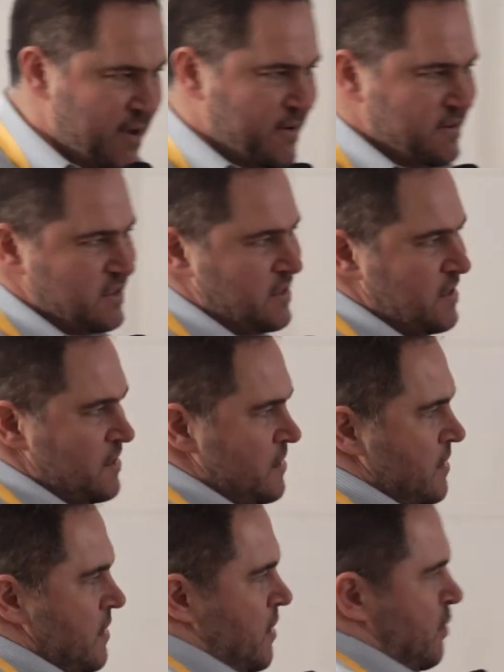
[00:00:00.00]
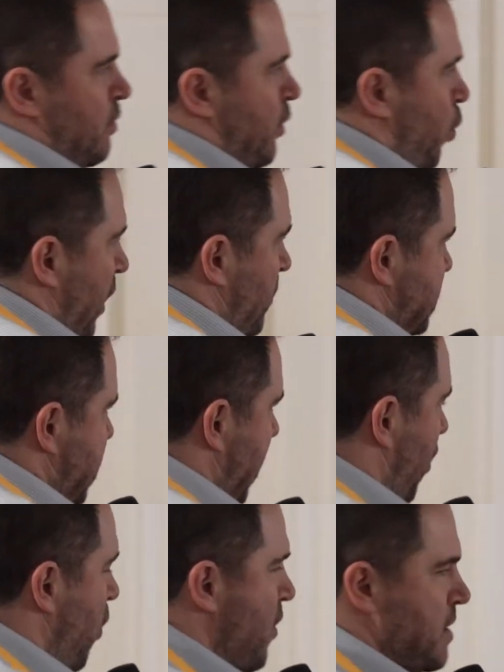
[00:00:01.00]
was where one was
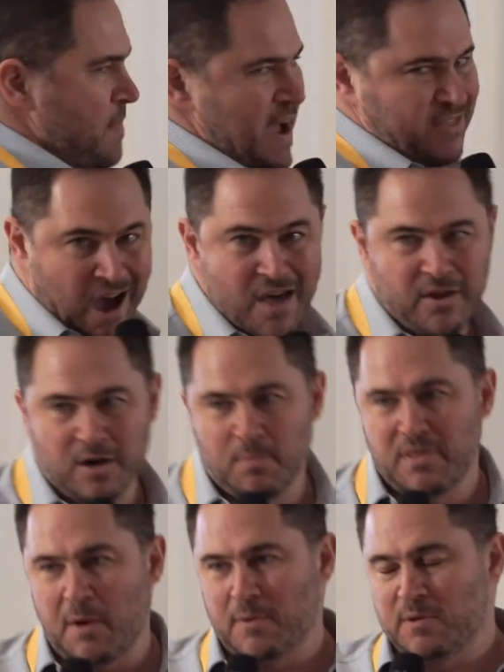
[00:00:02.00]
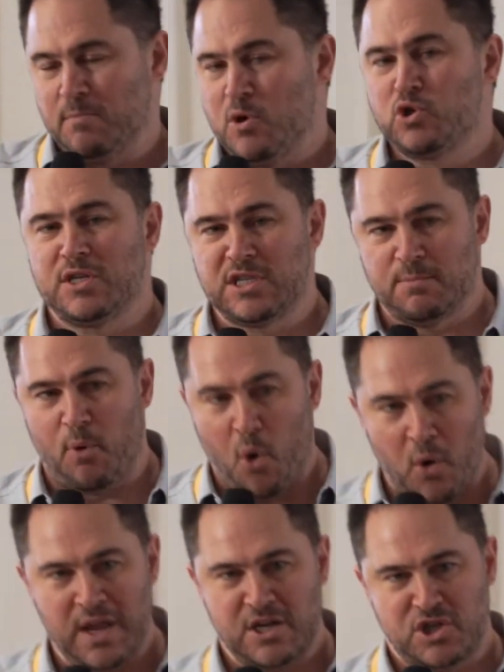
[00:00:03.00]
not holding back the other, but they were mutually
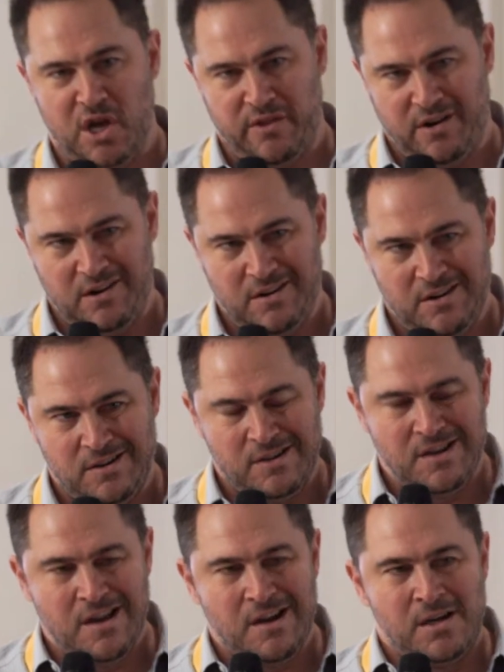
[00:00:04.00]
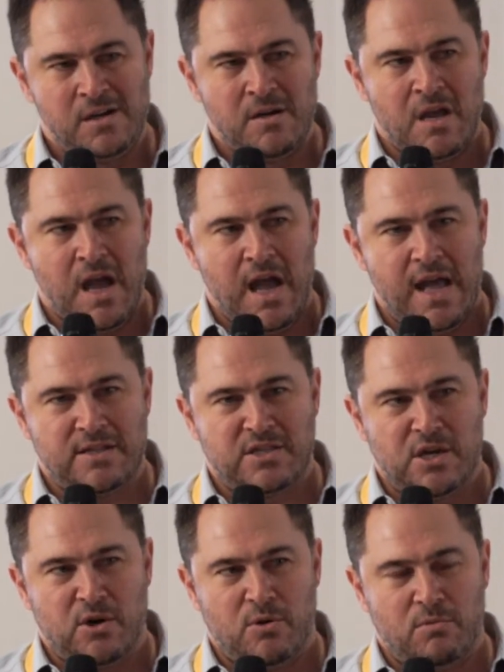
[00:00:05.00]
supporting each other. And
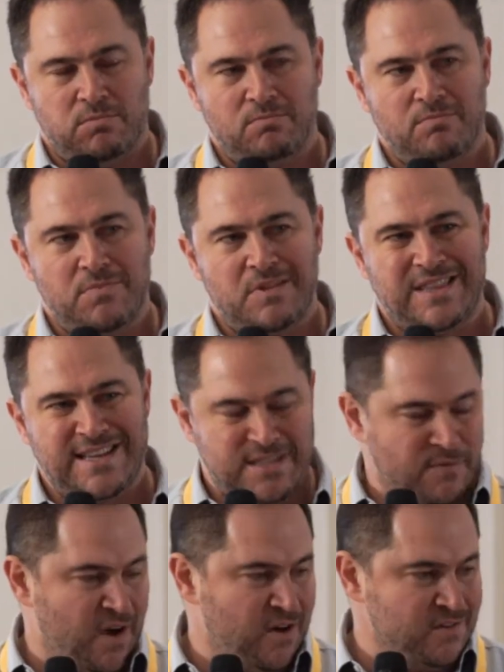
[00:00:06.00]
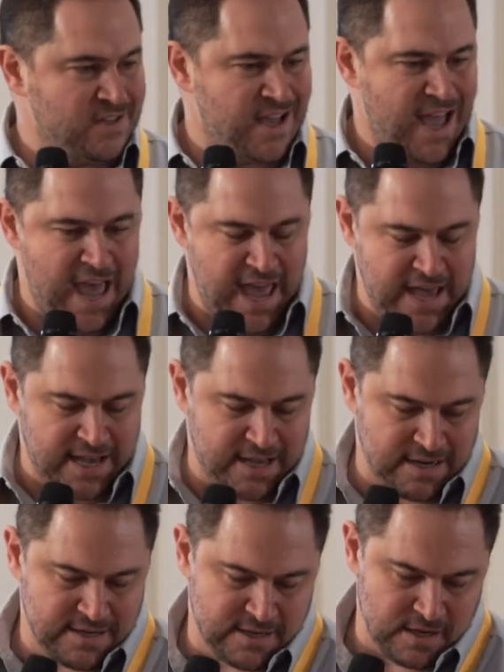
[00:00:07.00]
so things evolved,
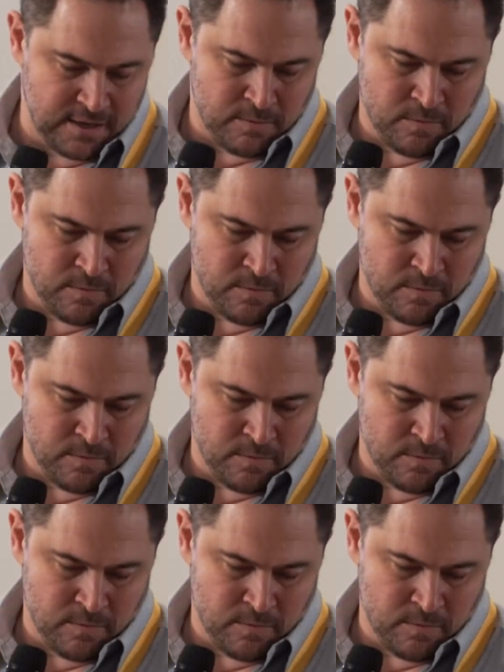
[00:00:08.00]
and